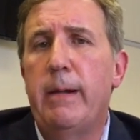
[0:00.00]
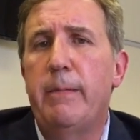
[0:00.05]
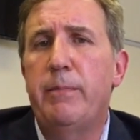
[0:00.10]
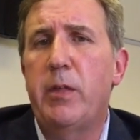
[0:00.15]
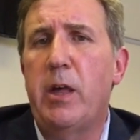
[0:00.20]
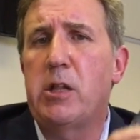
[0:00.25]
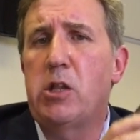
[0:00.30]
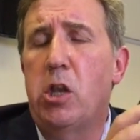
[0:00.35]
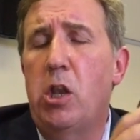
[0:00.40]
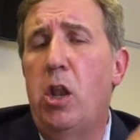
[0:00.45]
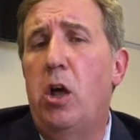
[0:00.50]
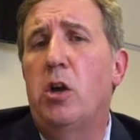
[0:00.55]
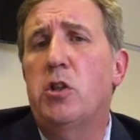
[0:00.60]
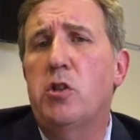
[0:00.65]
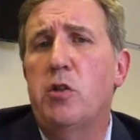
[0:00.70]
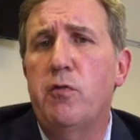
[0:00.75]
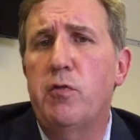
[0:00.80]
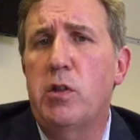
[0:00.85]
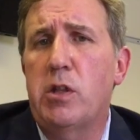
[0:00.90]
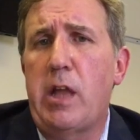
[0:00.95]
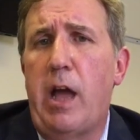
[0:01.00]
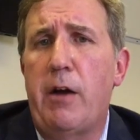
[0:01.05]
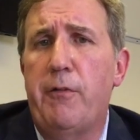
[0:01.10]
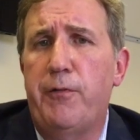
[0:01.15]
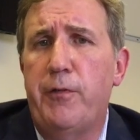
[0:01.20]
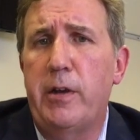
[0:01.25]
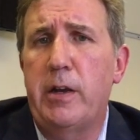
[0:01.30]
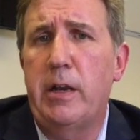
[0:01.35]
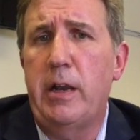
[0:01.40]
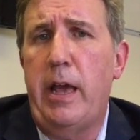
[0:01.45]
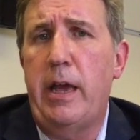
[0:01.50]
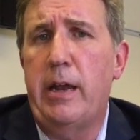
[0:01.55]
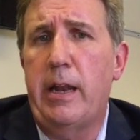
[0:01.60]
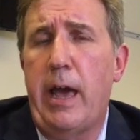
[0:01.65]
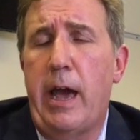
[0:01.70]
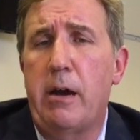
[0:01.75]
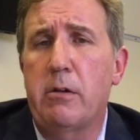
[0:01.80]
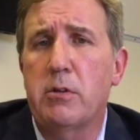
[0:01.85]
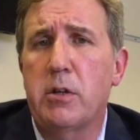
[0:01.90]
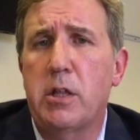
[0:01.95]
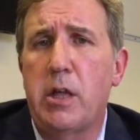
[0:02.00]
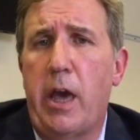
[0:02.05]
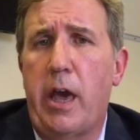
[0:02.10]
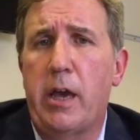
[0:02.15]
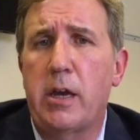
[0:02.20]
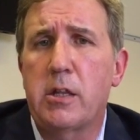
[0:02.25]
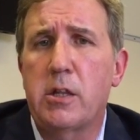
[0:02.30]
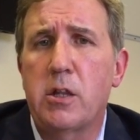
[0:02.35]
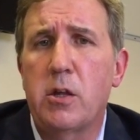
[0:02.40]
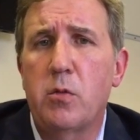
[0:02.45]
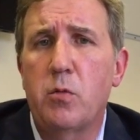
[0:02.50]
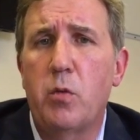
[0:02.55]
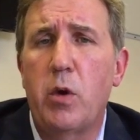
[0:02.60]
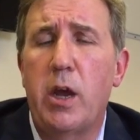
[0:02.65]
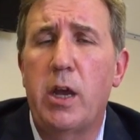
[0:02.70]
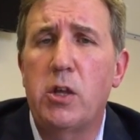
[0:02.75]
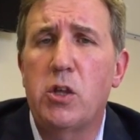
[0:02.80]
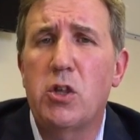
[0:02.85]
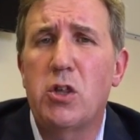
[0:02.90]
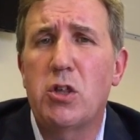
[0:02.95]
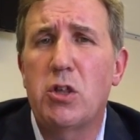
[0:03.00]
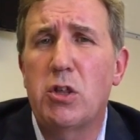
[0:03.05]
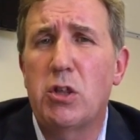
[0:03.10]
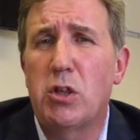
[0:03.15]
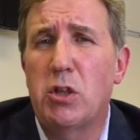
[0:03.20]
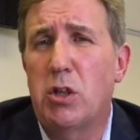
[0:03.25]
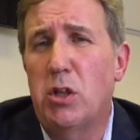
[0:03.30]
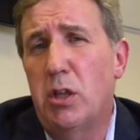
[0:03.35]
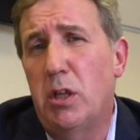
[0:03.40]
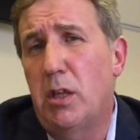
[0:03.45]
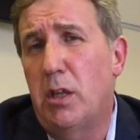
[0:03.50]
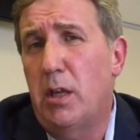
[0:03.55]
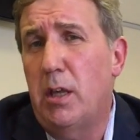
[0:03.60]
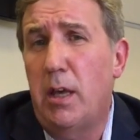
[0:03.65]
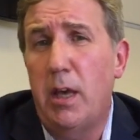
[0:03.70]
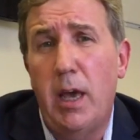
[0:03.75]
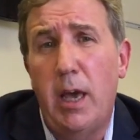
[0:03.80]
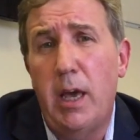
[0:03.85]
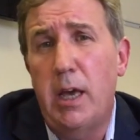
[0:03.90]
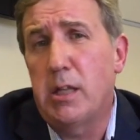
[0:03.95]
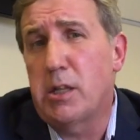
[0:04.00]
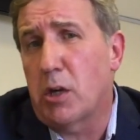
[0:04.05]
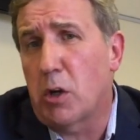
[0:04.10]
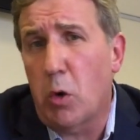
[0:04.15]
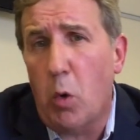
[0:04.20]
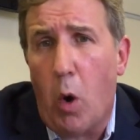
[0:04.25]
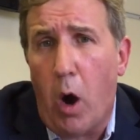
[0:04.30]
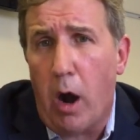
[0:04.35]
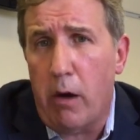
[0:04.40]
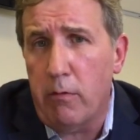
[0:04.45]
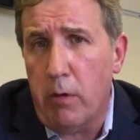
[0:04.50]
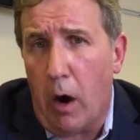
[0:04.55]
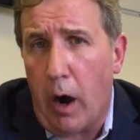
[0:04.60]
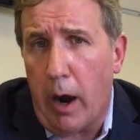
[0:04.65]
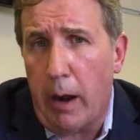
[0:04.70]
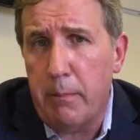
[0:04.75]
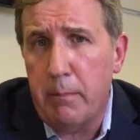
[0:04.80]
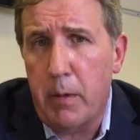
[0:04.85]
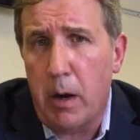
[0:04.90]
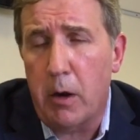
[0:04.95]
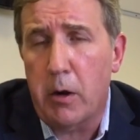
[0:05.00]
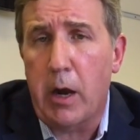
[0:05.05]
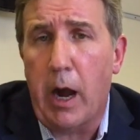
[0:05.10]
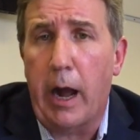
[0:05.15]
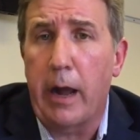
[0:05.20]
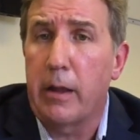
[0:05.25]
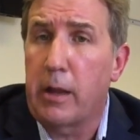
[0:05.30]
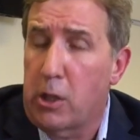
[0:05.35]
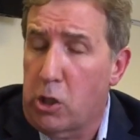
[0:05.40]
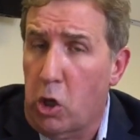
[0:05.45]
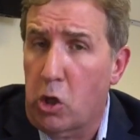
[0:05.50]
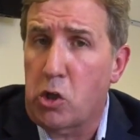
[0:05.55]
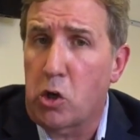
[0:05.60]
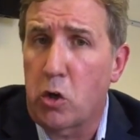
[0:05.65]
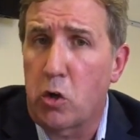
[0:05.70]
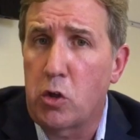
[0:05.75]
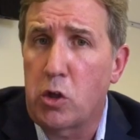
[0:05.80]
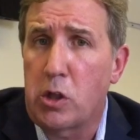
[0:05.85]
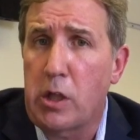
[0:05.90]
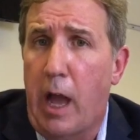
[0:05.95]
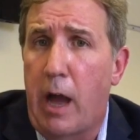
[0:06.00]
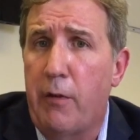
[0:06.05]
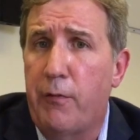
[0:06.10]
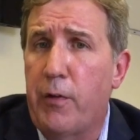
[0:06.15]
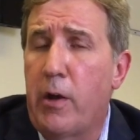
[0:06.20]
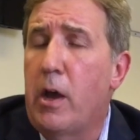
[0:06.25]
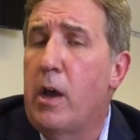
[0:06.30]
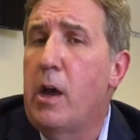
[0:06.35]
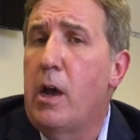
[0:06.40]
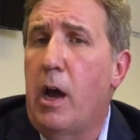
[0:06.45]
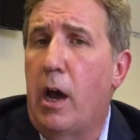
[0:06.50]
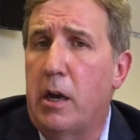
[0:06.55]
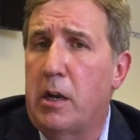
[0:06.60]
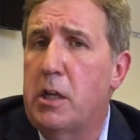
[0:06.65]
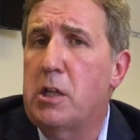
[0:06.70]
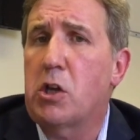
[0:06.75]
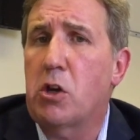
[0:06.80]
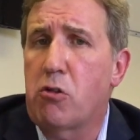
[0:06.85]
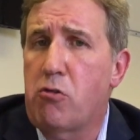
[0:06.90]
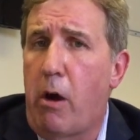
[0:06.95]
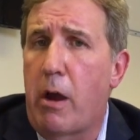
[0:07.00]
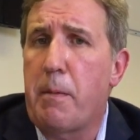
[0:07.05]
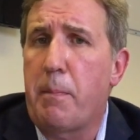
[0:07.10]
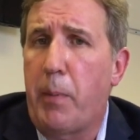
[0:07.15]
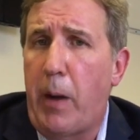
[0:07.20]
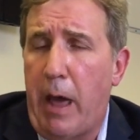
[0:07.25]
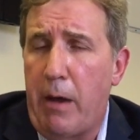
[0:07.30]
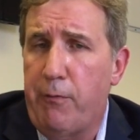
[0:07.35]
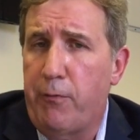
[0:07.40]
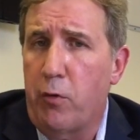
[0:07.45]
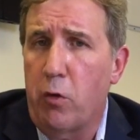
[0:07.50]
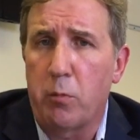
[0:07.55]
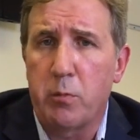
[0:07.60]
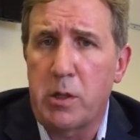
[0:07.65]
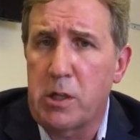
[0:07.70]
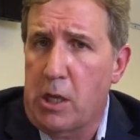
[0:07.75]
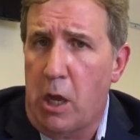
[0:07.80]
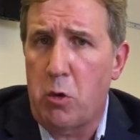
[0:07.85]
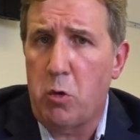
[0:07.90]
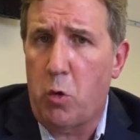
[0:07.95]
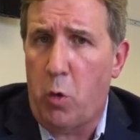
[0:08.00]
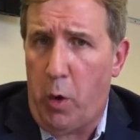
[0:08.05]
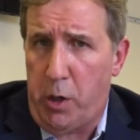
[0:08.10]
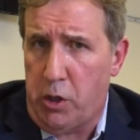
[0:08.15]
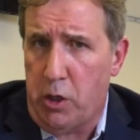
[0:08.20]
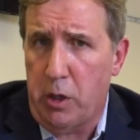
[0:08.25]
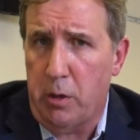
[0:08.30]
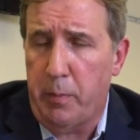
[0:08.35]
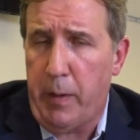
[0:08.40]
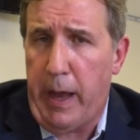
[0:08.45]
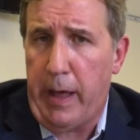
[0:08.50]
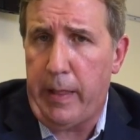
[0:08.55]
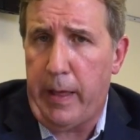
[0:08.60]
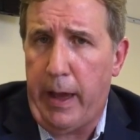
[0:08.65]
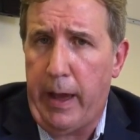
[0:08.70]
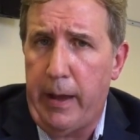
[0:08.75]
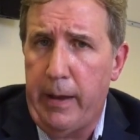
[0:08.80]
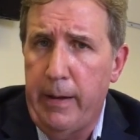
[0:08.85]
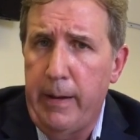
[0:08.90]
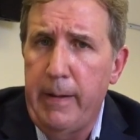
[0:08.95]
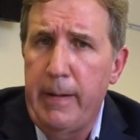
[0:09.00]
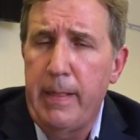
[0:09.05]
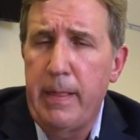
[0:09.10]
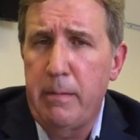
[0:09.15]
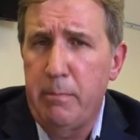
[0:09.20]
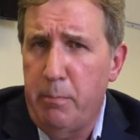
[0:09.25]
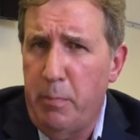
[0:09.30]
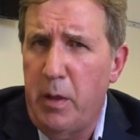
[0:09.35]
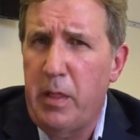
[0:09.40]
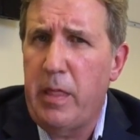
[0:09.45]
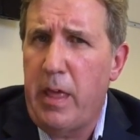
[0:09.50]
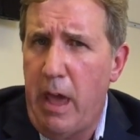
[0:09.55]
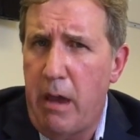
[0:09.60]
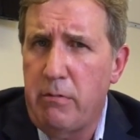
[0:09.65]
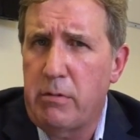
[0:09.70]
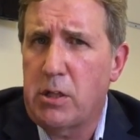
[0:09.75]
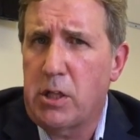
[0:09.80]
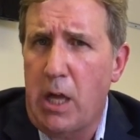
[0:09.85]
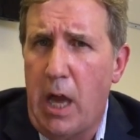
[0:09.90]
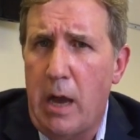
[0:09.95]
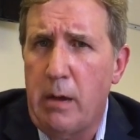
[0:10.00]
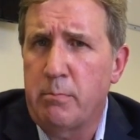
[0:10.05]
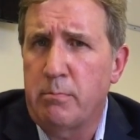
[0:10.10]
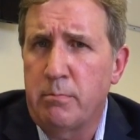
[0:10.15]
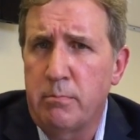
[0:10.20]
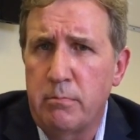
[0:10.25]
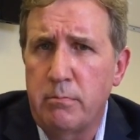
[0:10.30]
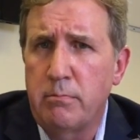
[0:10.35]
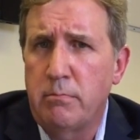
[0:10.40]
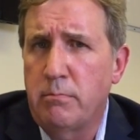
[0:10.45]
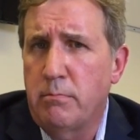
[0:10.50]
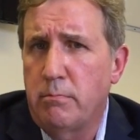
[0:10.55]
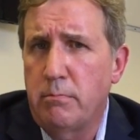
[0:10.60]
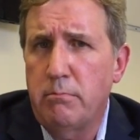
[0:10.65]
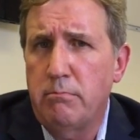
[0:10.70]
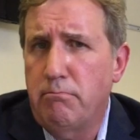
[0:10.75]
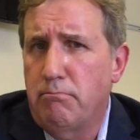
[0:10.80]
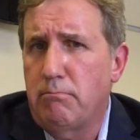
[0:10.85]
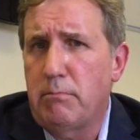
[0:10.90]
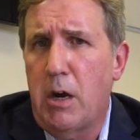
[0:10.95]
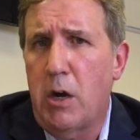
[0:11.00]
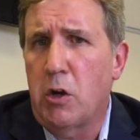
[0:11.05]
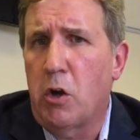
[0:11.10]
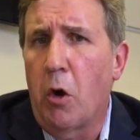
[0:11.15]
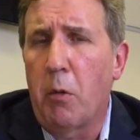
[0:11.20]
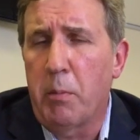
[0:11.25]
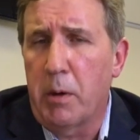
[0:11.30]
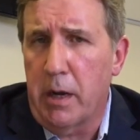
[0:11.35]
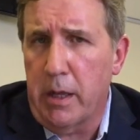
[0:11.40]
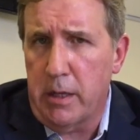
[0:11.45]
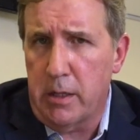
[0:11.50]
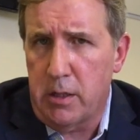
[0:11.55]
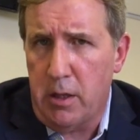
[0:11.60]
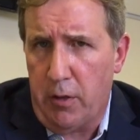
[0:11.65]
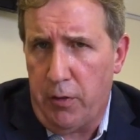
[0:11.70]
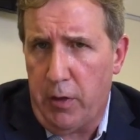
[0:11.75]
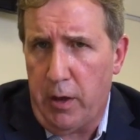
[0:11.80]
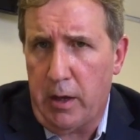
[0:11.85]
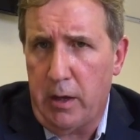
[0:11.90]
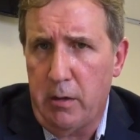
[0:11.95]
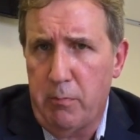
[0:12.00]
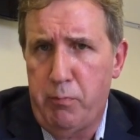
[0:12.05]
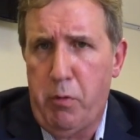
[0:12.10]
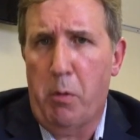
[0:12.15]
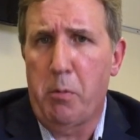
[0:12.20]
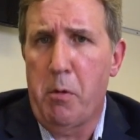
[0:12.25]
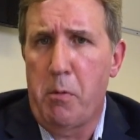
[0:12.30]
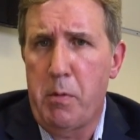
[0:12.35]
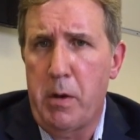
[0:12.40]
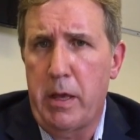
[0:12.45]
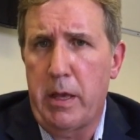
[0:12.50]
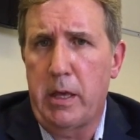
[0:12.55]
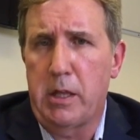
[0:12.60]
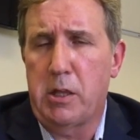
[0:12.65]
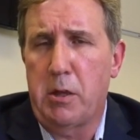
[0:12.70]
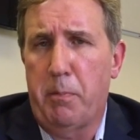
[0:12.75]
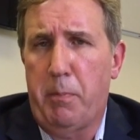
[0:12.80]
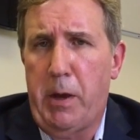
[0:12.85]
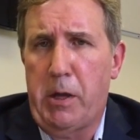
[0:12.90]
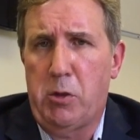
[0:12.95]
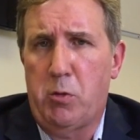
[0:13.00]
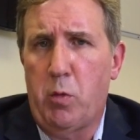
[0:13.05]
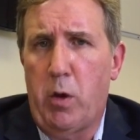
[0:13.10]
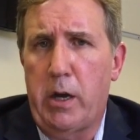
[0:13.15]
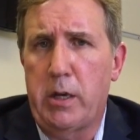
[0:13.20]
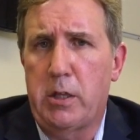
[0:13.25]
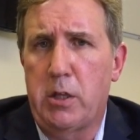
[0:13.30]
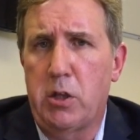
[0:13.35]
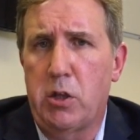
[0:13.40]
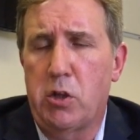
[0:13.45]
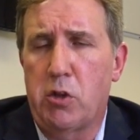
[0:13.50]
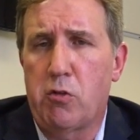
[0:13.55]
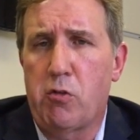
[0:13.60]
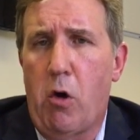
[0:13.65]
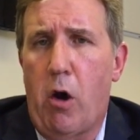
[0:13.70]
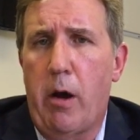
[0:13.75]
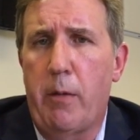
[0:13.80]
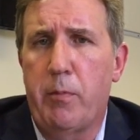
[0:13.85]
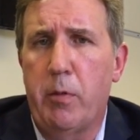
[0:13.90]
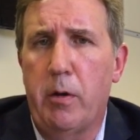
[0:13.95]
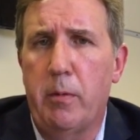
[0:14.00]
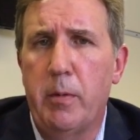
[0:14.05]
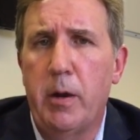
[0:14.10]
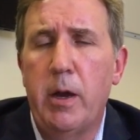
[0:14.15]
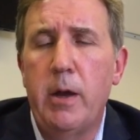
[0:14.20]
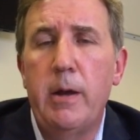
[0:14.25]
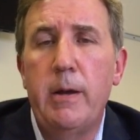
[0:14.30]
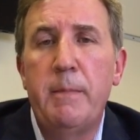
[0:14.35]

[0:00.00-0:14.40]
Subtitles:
There's lots of stuff in Audatex which isn't quite right. Okay, there's lots of good stuff and it's a great platform. There's no question about that. But there are some anomalies, I think probably is the best way to describe them.